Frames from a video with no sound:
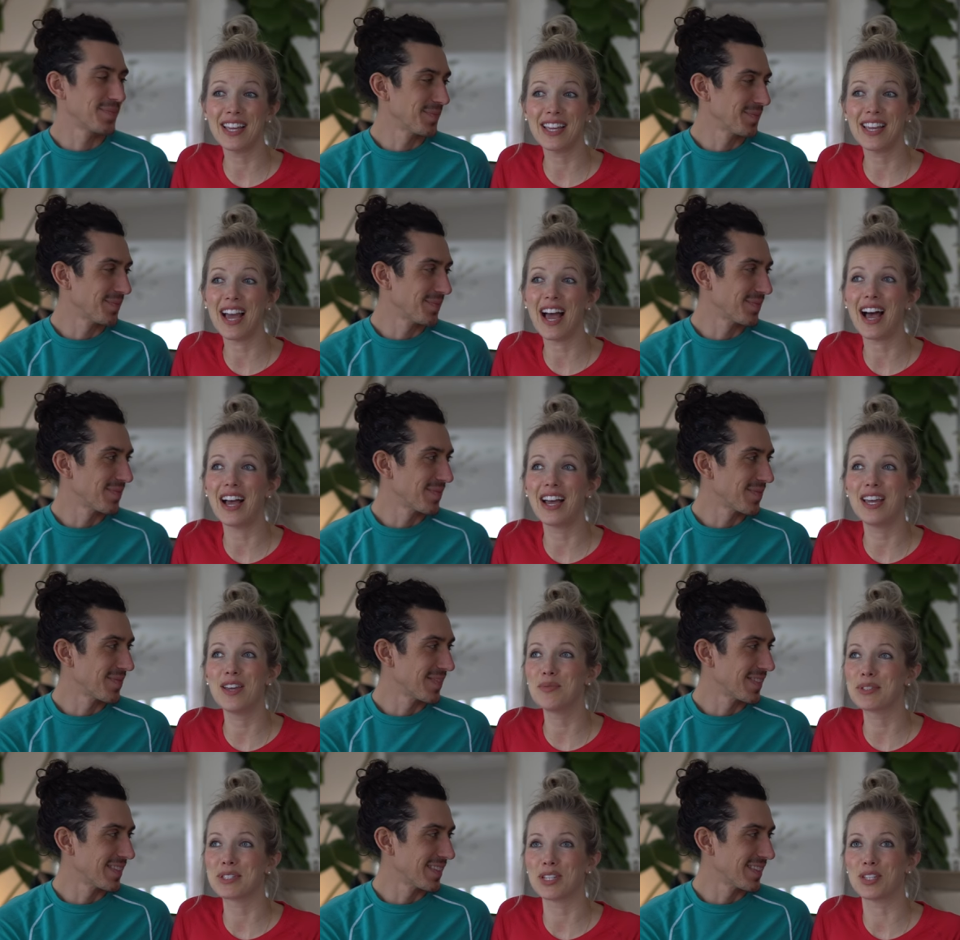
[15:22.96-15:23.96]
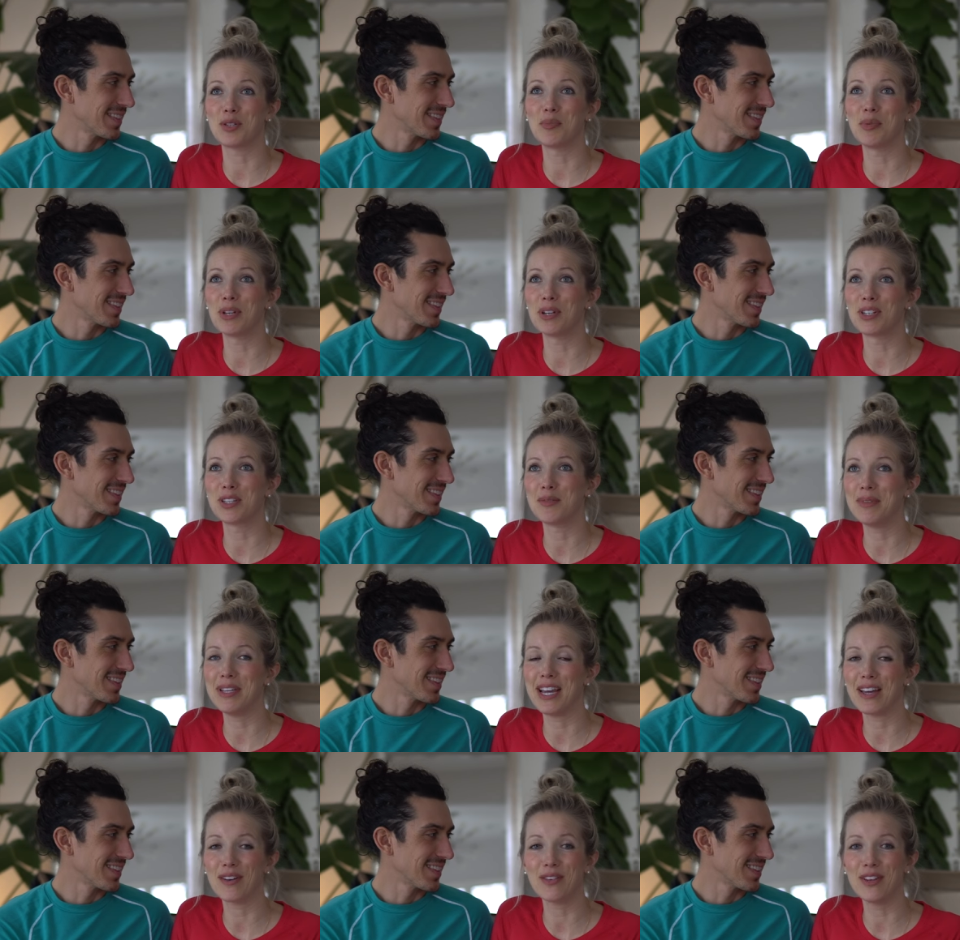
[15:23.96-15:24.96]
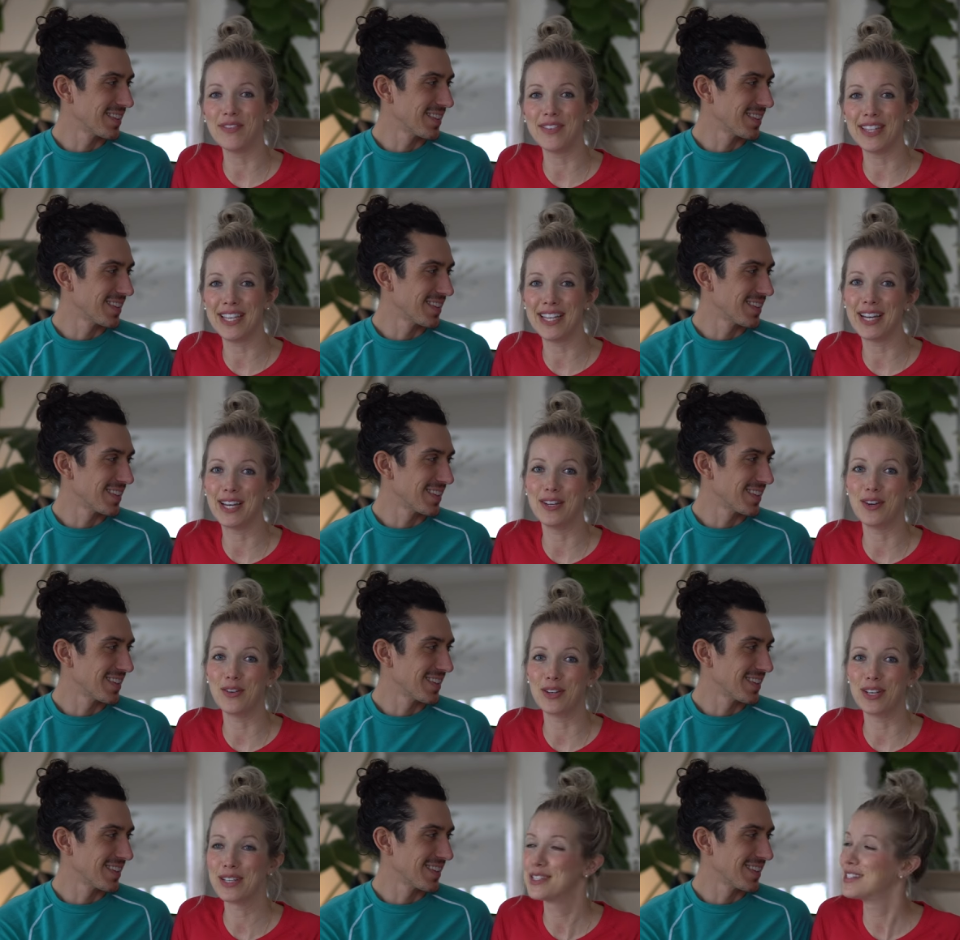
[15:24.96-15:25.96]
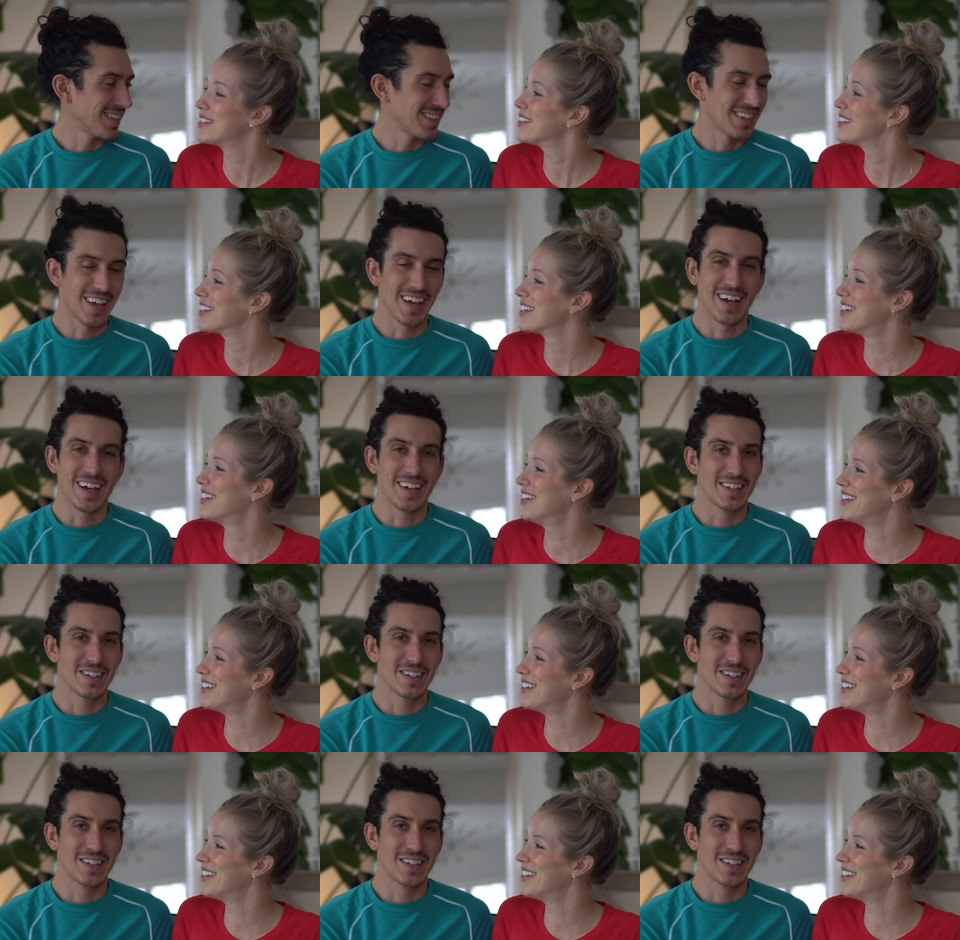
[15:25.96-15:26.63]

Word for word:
Speaker 1: like it was such a blur to me. I don't even think I noticed. yeah,